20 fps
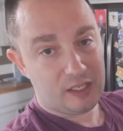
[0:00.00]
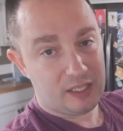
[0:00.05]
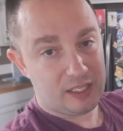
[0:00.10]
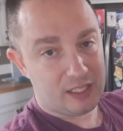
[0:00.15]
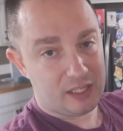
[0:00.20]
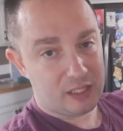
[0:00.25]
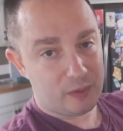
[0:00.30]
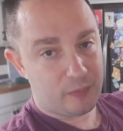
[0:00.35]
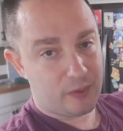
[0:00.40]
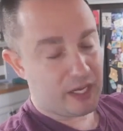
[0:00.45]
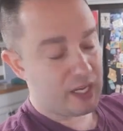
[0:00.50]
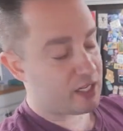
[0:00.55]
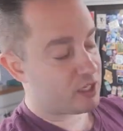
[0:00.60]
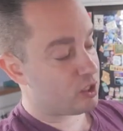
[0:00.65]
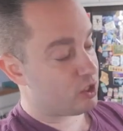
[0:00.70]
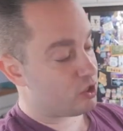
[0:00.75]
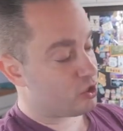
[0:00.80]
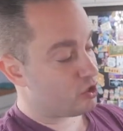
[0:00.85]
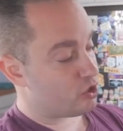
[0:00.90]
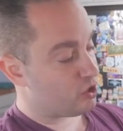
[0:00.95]
In the
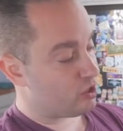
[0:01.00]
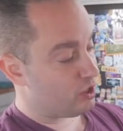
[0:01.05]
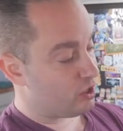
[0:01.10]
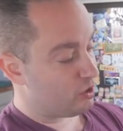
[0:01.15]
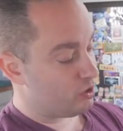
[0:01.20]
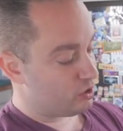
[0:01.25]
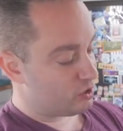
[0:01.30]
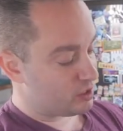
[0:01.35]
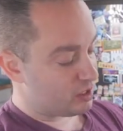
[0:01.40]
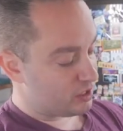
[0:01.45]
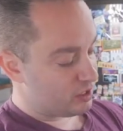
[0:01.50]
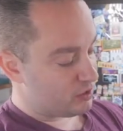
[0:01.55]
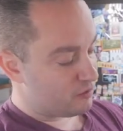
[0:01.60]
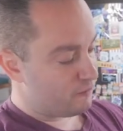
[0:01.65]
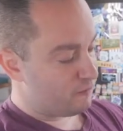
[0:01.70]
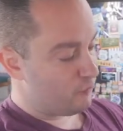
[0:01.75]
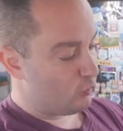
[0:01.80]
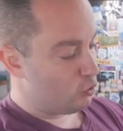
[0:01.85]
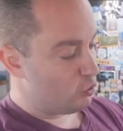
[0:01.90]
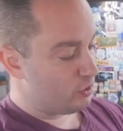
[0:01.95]
package, it looks like it's
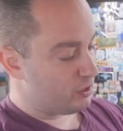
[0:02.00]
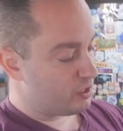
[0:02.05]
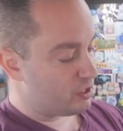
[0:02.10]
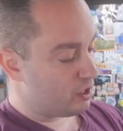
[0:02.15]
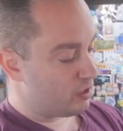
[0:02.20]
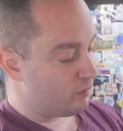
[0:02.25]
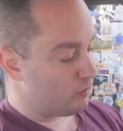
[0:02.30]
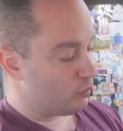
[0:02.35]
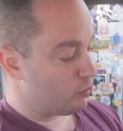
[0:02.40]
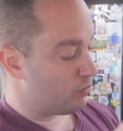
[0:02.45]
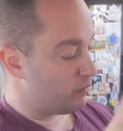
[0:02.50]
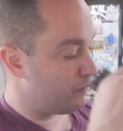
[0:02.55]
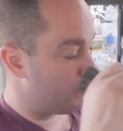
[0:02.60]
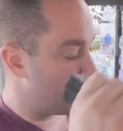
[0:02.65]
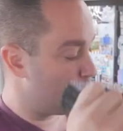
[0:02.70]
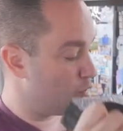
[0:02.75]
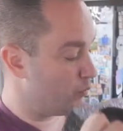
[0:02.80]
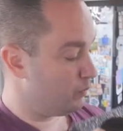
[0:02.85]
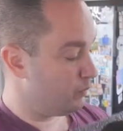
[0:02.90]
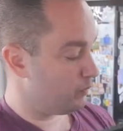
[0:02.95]
fully covered with
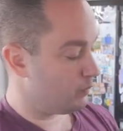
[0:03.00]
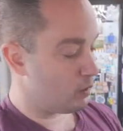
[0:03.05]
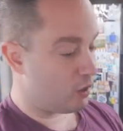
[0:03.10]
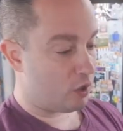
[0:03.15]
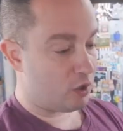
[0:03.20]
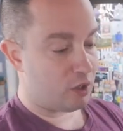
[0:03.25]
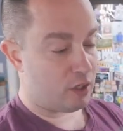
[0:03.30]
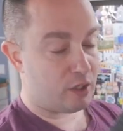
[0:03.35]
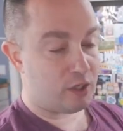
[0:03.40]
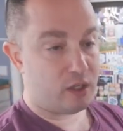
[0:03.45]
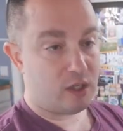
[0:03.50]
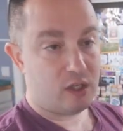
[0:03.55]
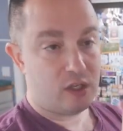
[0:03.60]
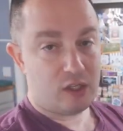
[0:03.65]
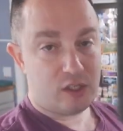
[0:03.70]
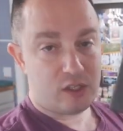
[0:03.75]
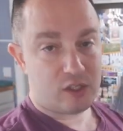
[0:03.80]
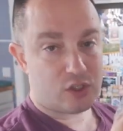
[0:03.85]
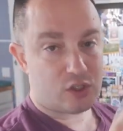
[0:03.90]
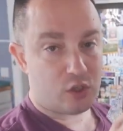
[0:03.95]
foam. All right.
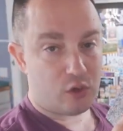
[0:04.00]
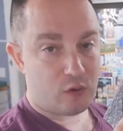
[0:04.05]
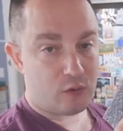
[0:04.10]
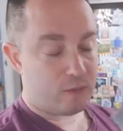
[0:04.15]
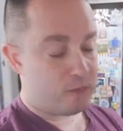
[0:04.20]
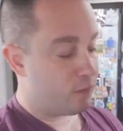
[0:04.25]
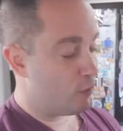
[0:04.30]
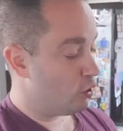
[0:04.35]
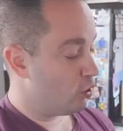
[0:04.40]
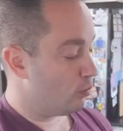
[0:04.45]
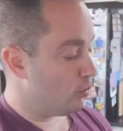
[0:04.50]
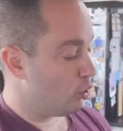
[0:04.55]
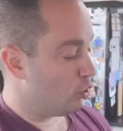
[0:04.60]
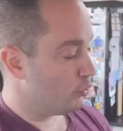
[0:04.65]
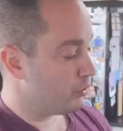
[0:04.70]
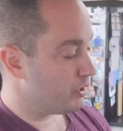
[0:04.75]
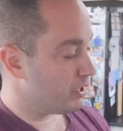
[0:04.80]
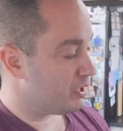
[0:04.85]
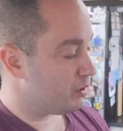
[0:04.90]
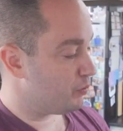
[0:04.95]
So foam
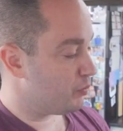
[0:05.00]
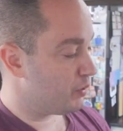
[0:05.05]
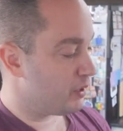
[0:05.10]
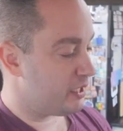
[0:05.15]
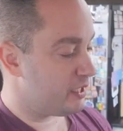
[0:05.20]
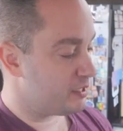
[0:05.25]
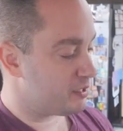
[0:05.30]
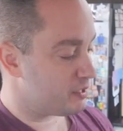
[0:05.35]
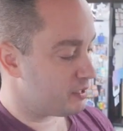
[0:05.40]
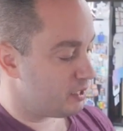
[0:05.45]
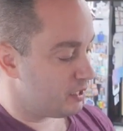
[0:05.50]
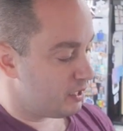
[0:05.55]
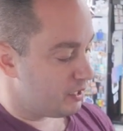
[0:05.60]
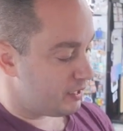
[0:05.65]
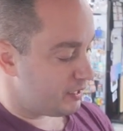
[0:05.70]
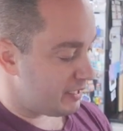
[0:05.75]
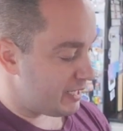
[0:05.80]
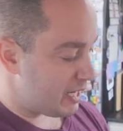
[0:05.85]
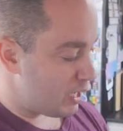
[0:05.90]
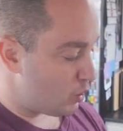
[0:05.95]
holding it in place.
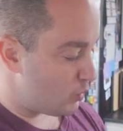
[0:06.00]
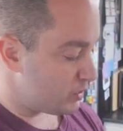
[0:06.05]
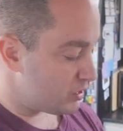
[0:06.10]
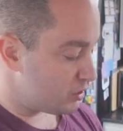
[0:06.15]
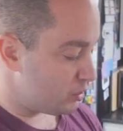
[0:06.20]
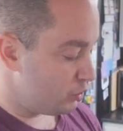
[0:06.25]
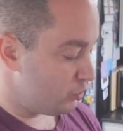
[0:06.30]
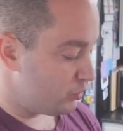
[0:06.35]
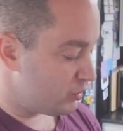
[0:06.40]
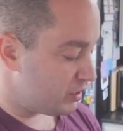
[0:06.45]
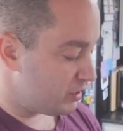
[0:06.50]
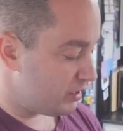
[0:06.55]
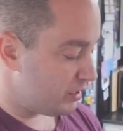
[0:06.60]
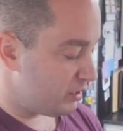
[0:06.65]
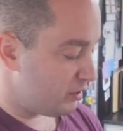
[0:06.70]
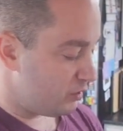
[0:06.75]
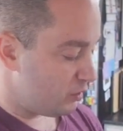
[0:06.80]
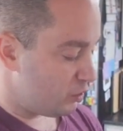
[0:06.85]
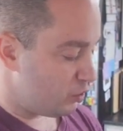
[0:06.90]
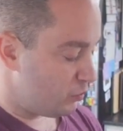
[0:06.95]
Now it's loose in
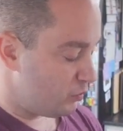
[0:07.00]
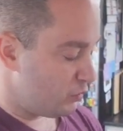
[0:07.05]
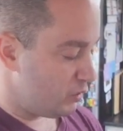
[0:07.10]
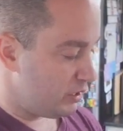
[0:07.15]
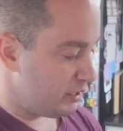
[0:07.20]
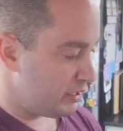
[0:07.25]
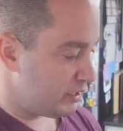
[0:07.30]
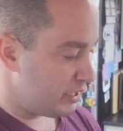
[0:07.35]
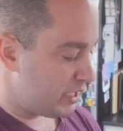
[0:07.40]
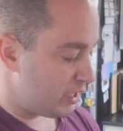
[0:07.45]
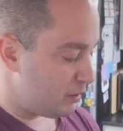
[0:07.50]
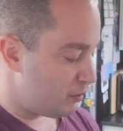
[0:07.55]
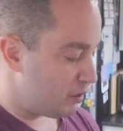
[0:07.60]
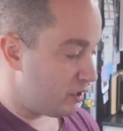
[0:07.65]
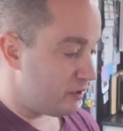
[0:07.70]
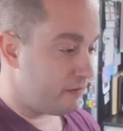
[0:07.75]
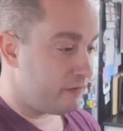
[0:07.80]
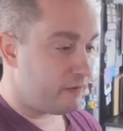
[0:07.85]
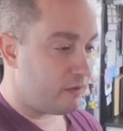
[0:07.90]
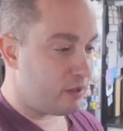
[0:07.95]
there. Oh, lid came
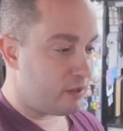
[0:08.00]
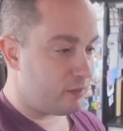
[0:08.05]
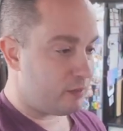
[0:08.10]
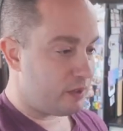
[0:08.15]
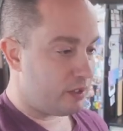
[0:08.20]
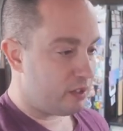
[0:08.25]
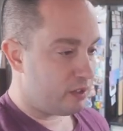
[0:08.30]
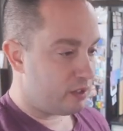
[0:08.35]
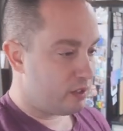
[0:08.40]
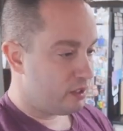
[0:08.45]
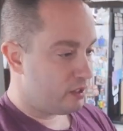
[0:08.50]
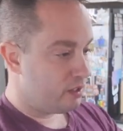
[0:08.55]
off on me.